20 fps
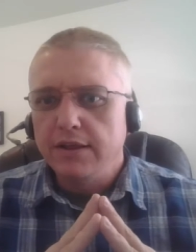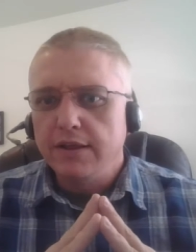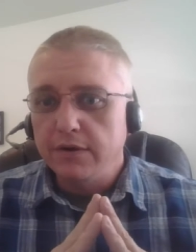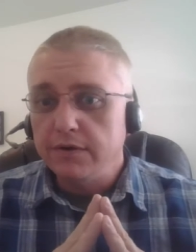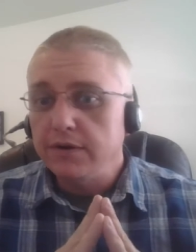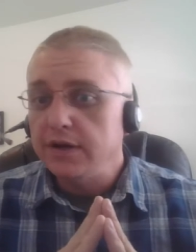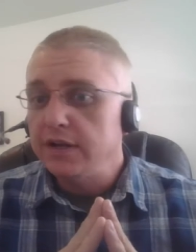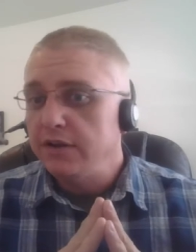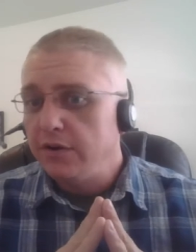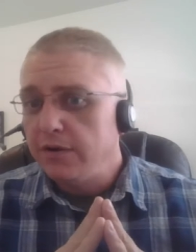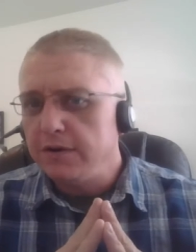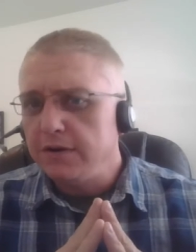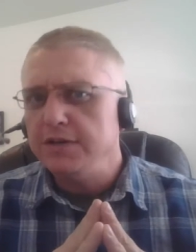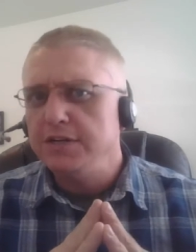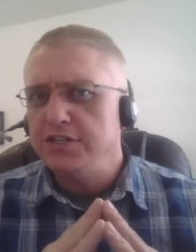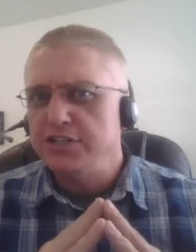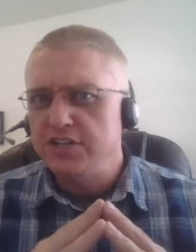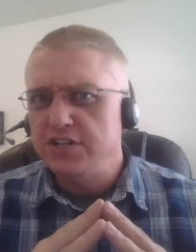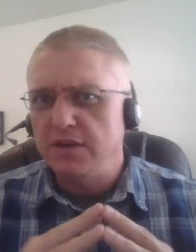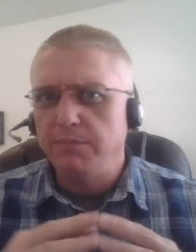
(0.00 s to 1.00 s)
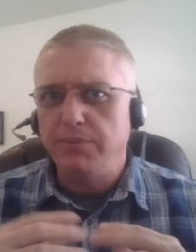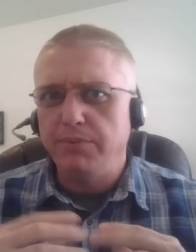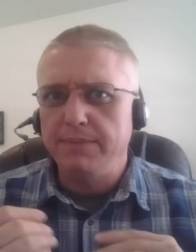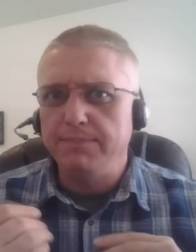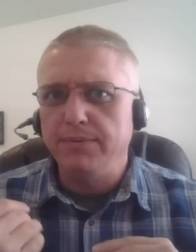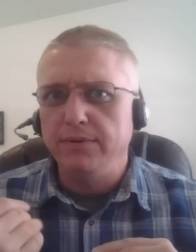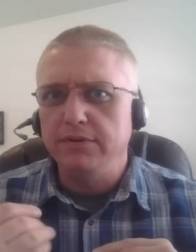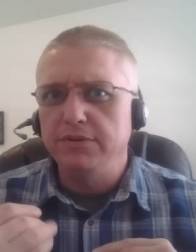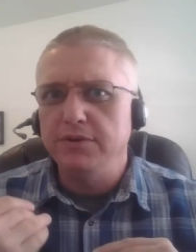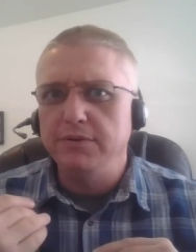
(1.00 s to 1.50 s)
they're encouraging
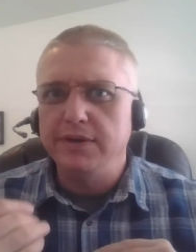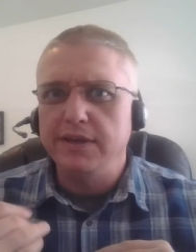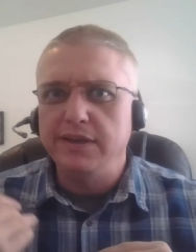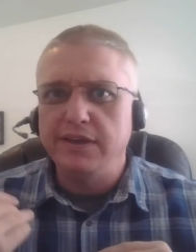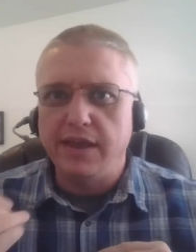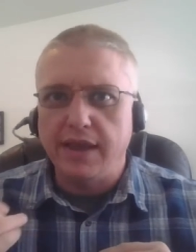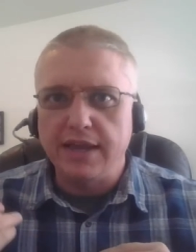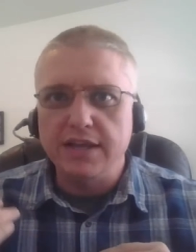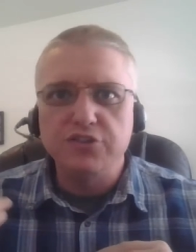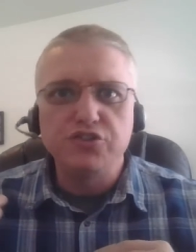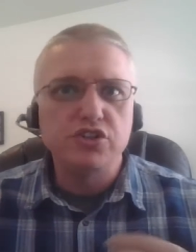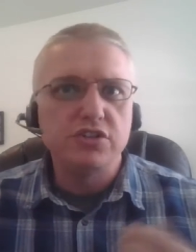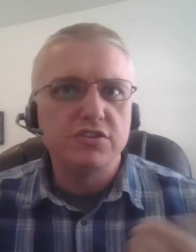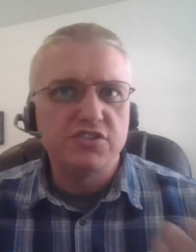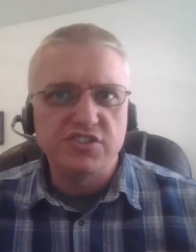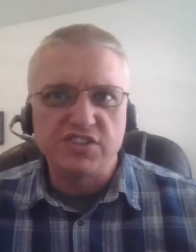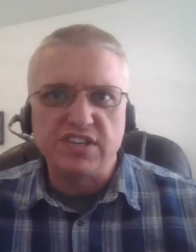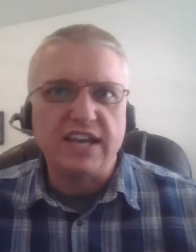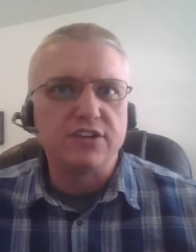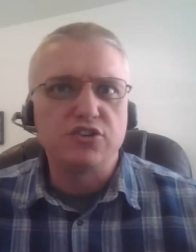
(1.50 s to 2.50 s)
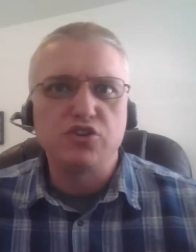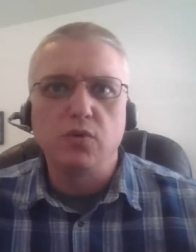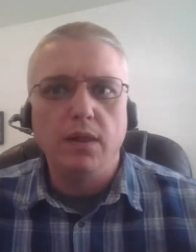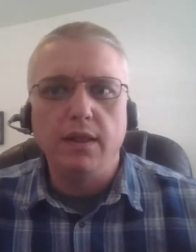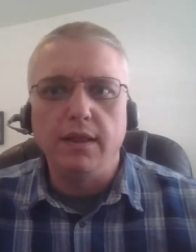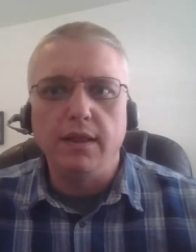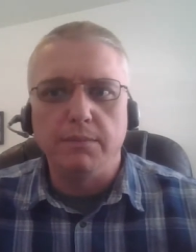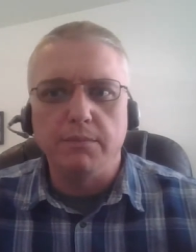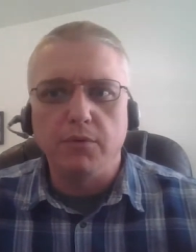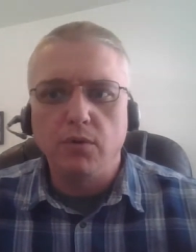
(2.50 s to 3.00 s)
people to engage in
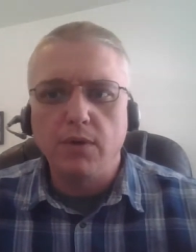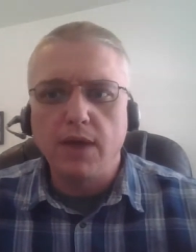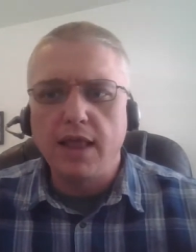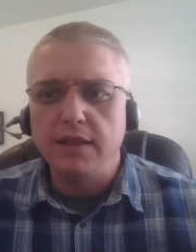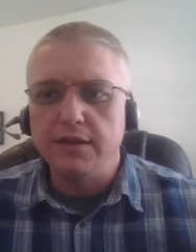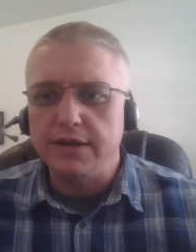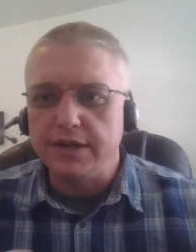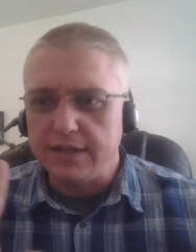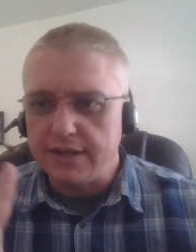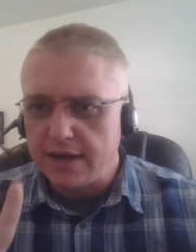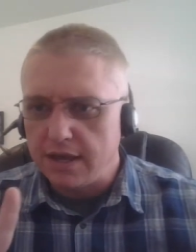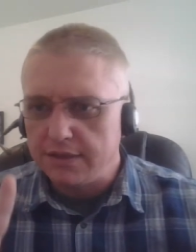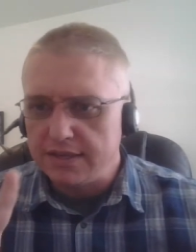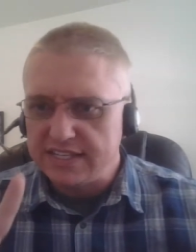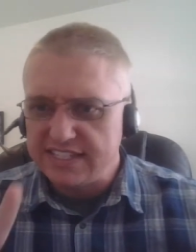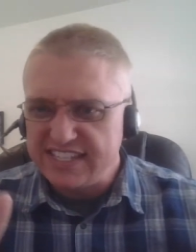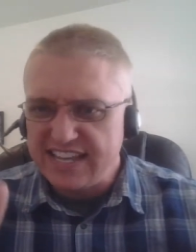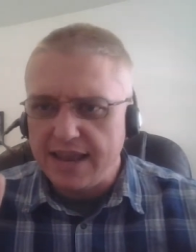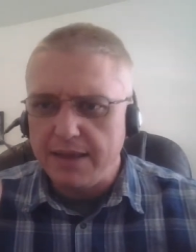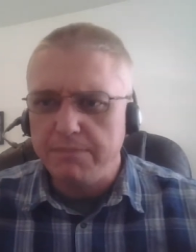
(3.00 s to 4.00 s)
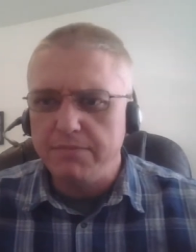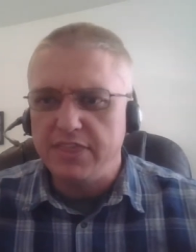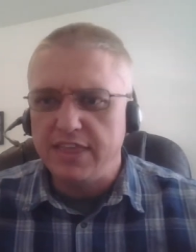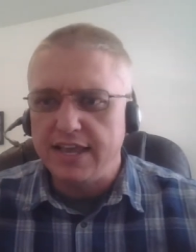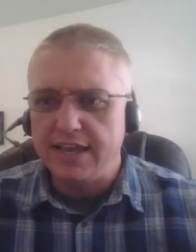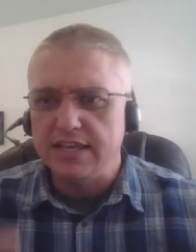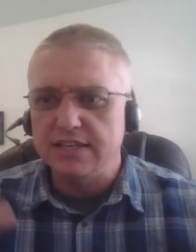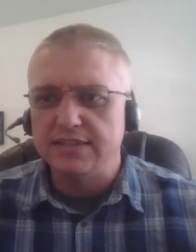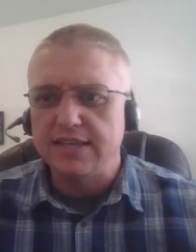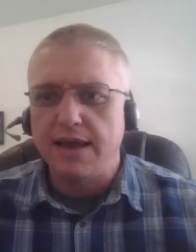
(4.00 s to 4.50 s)
sexual immorality. Now, the same
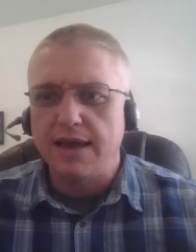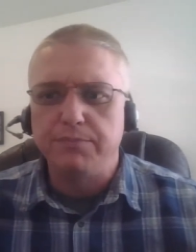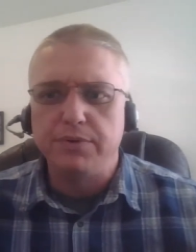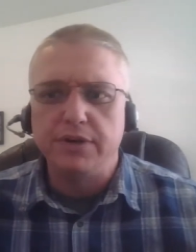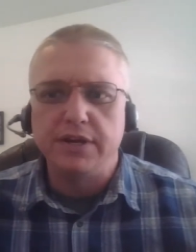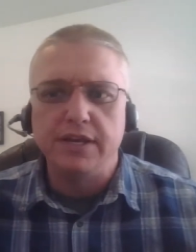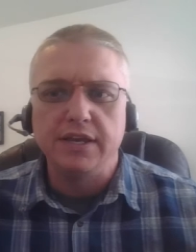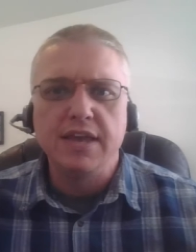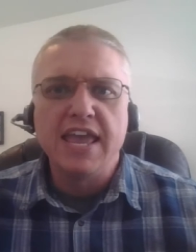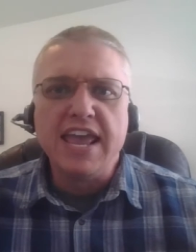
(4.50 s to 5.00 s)
thing is happening